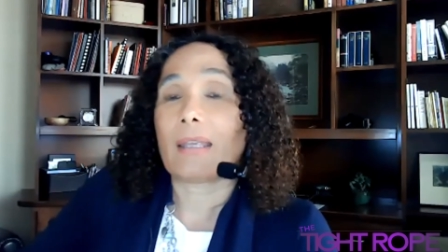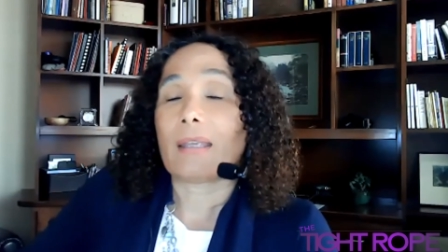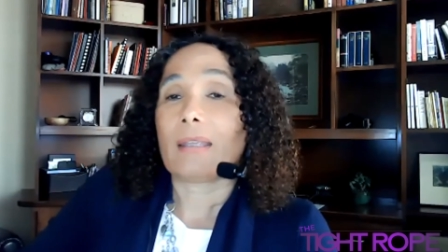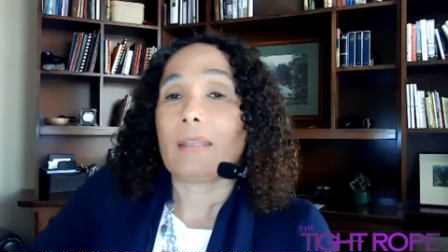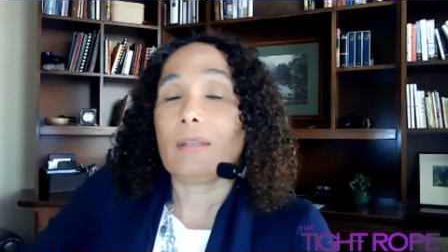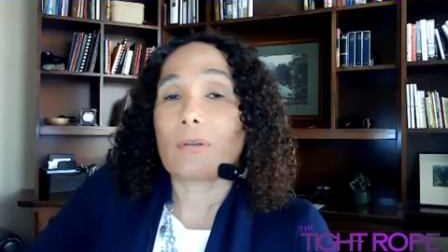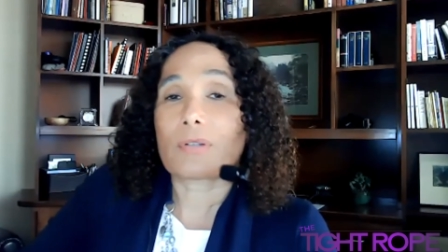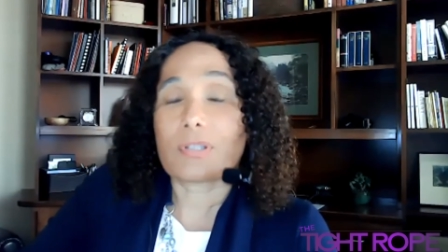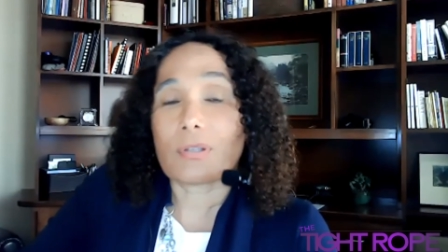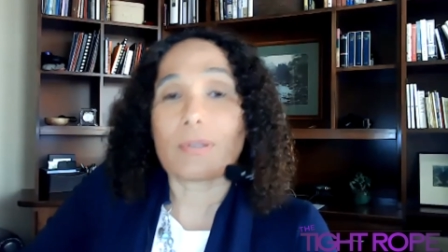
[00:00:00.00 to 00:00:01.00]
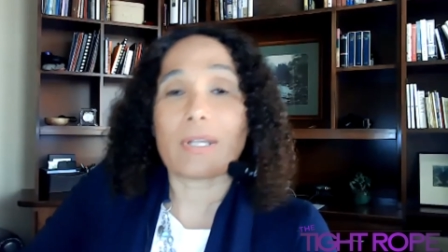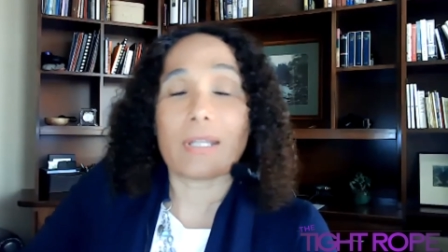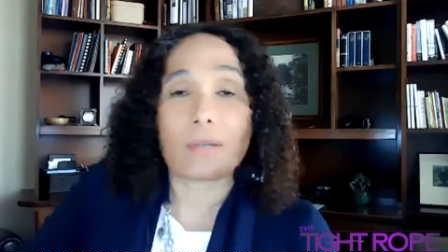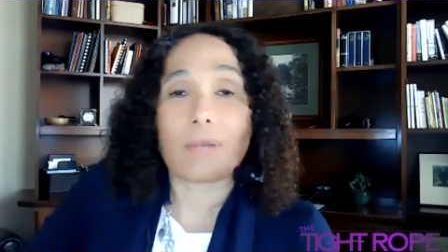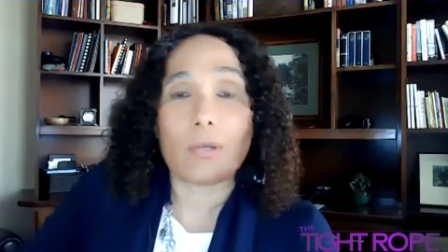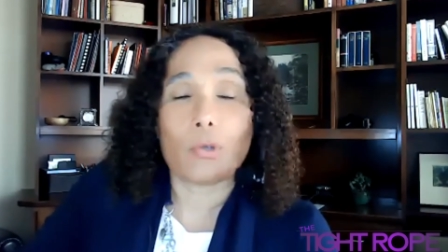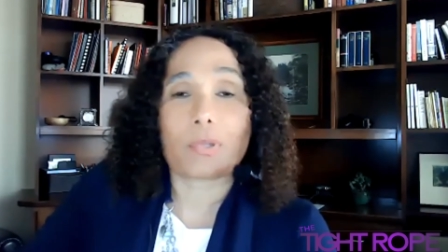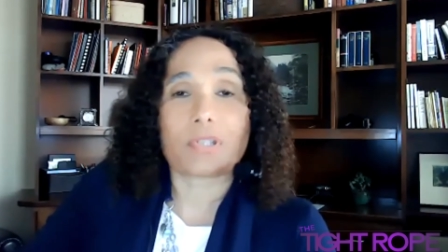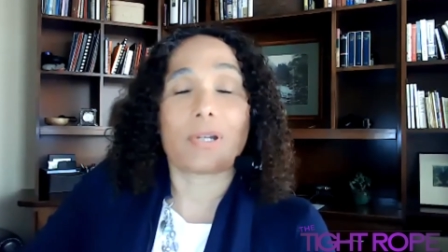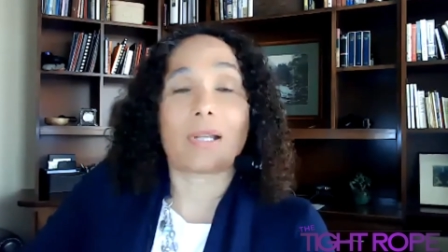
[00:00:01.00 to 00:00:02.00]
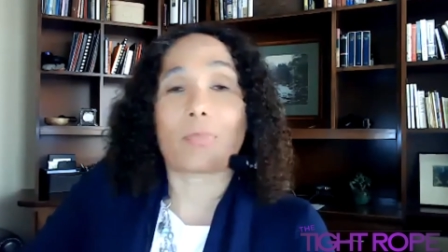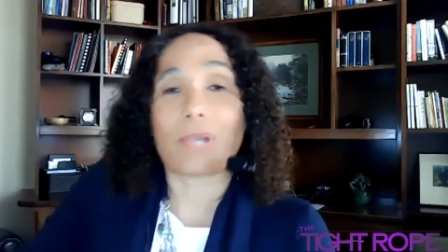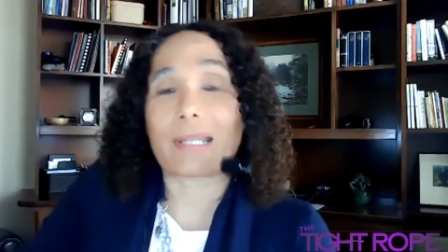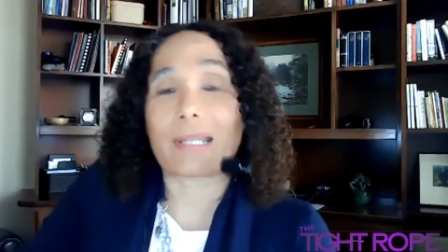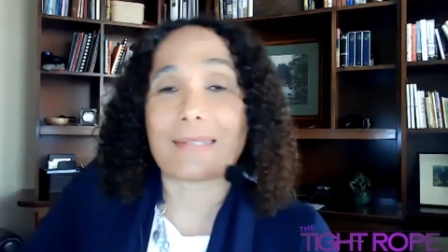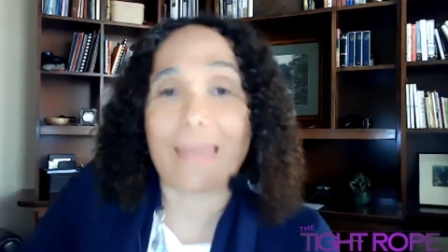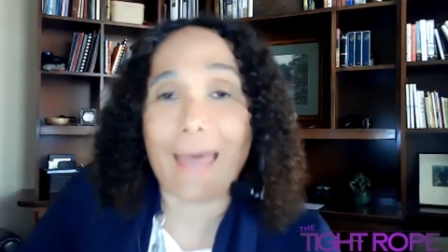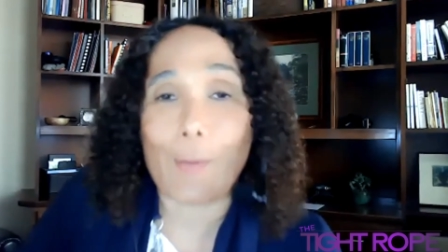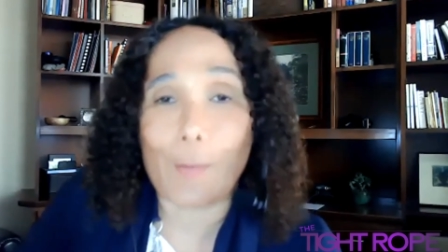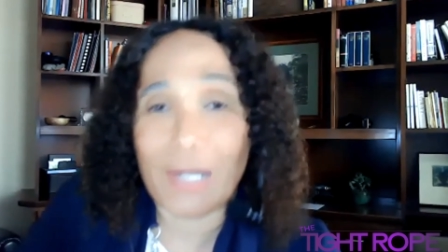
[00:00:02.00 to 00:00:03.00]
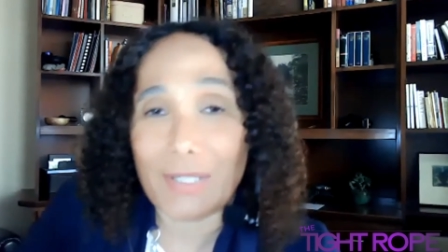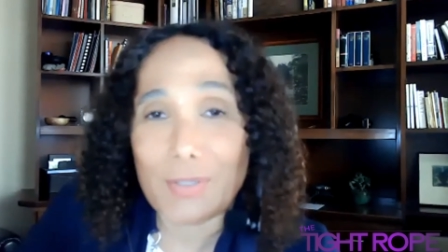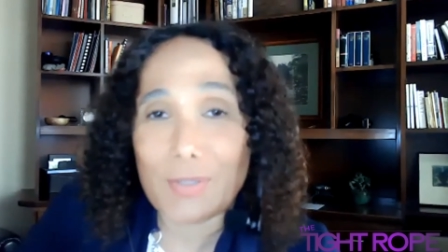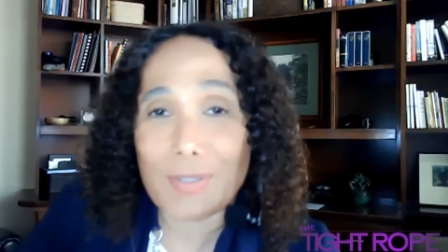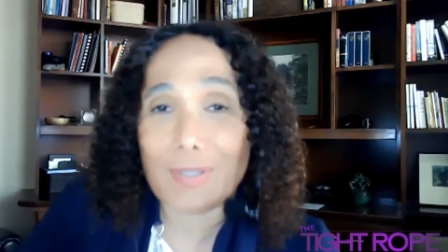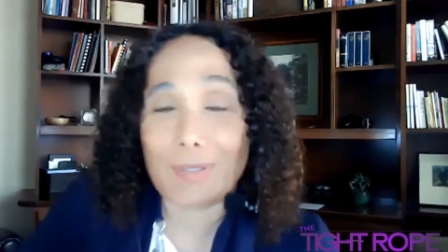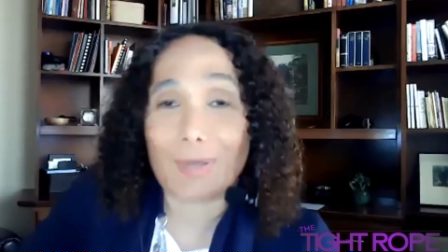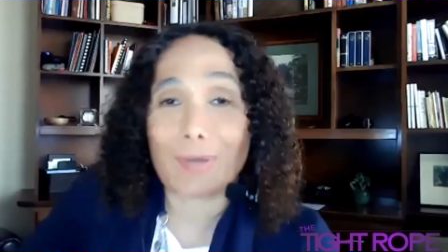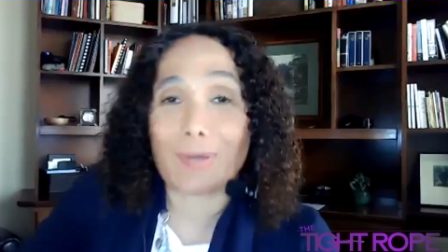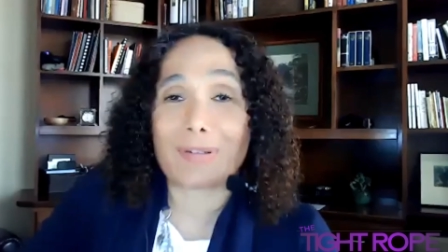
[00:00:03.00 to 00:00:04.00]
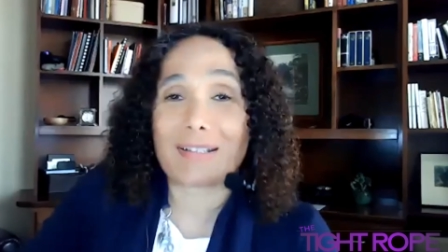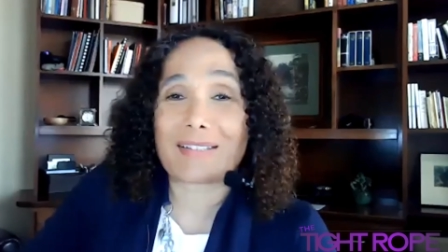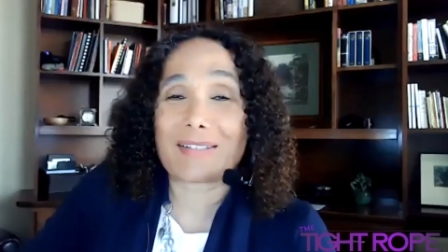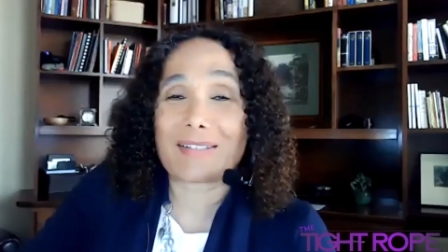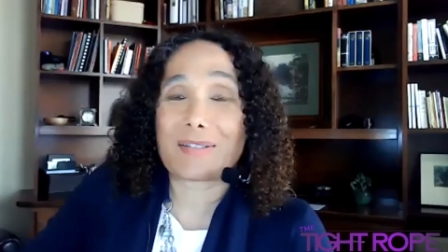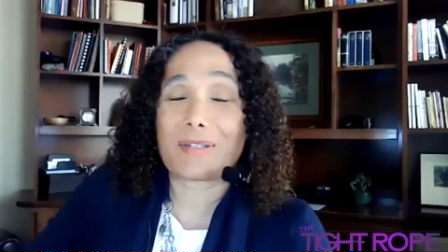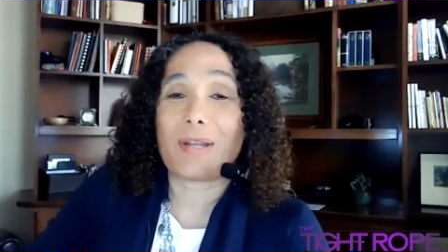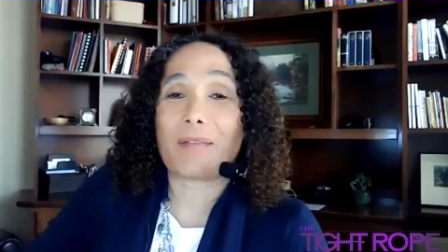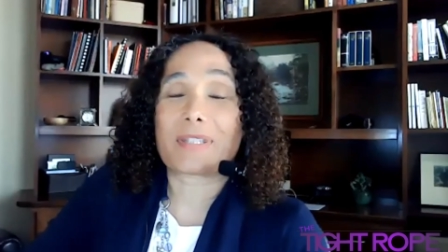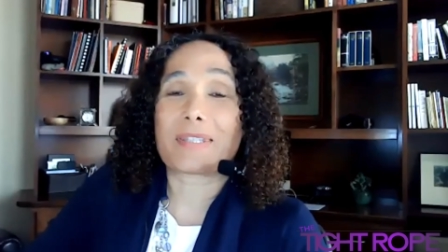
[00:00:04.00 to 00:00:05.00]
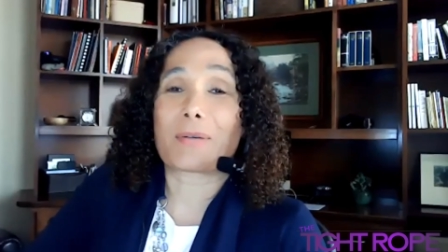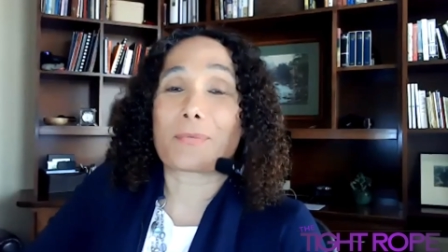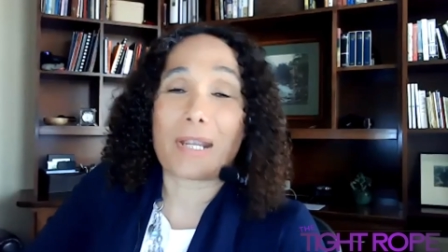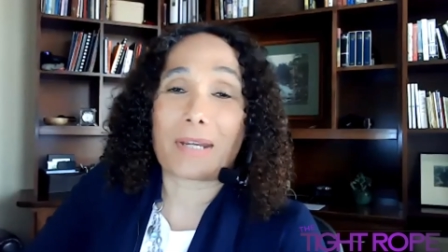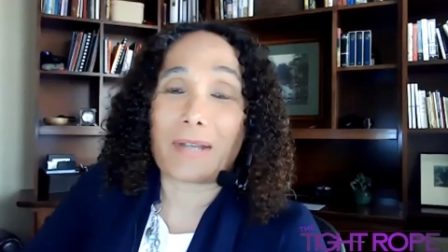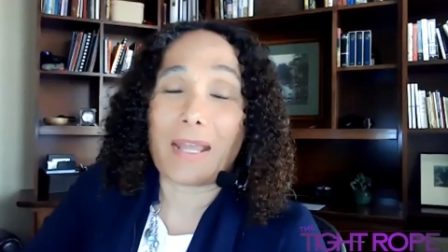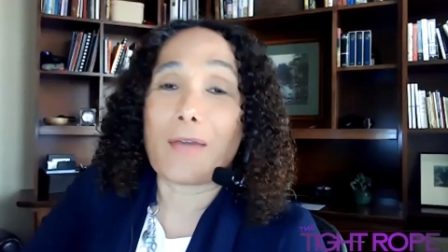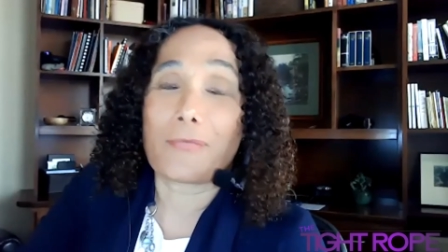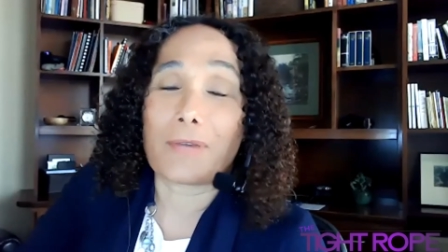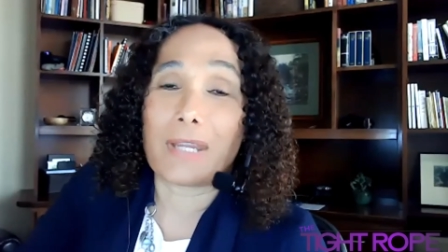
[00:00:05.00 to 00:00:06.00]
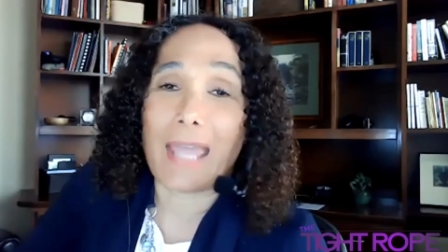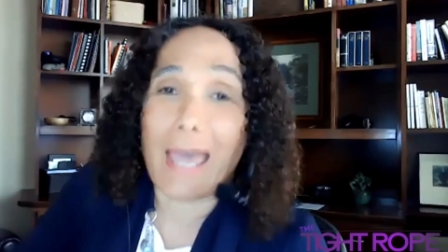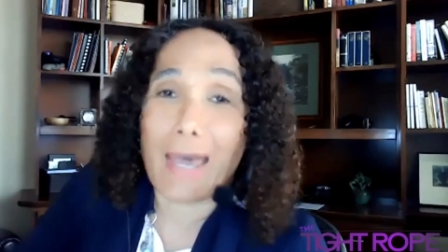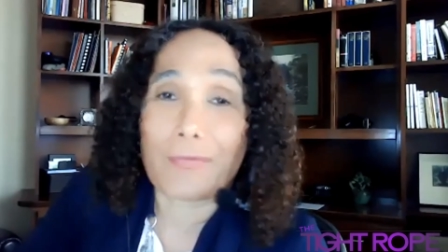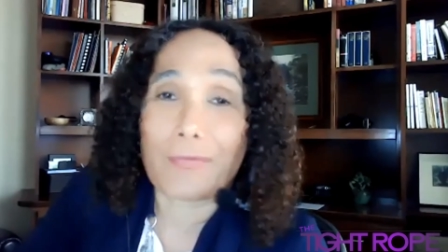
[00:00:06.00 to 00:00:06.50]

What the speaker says: you know, she's already a great hooper. She don't have to practice that much, you know. She don't have to set a record every half,